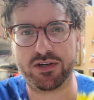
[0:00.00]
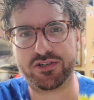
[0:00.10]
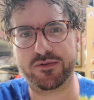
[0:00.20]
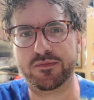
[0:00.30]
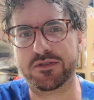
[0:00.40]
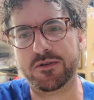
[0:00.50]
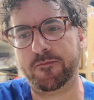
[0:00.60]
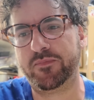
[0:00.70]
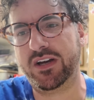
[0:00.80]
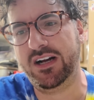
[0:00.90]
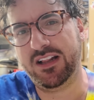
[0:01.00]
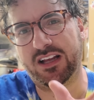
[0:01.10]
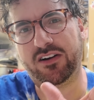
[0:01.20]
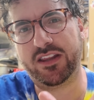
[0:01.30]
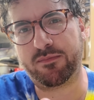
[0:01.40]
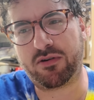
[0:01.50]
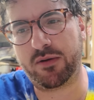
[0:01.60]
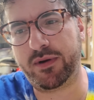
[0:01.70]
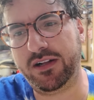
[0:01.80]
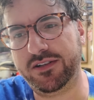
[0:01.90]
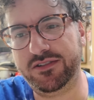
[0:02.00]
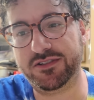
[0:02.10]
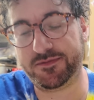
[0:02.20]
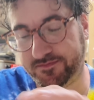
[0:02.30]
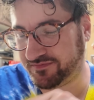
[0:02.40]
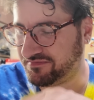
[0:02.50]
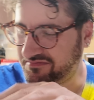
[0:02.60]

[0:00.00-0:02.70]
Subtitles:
mushrooms. I'll eat the portobellos.